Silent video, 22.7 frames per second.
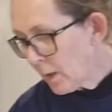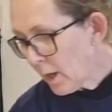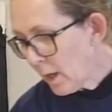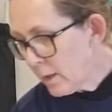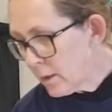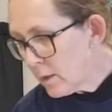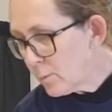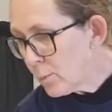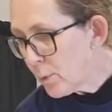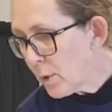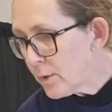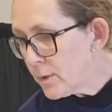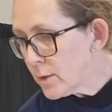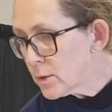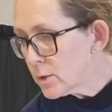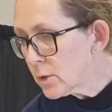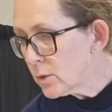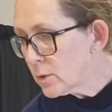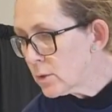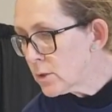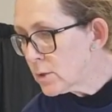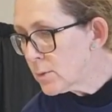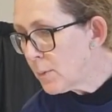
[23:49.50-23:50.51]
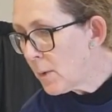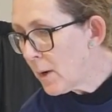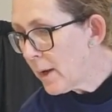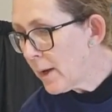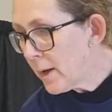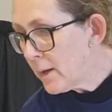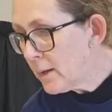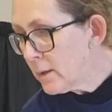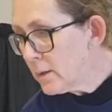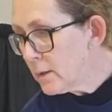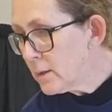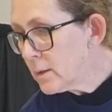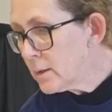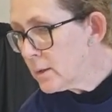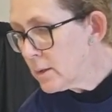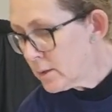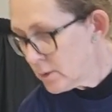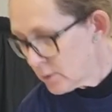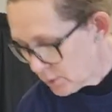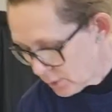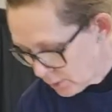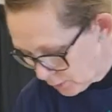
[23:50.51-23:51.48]
And the brothers conspire
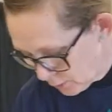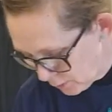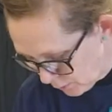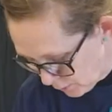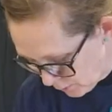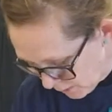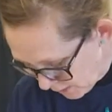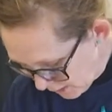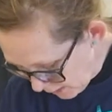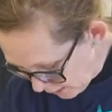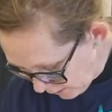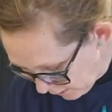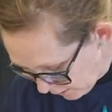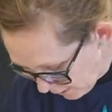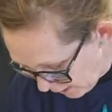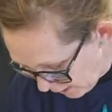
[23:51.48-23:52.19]
to kill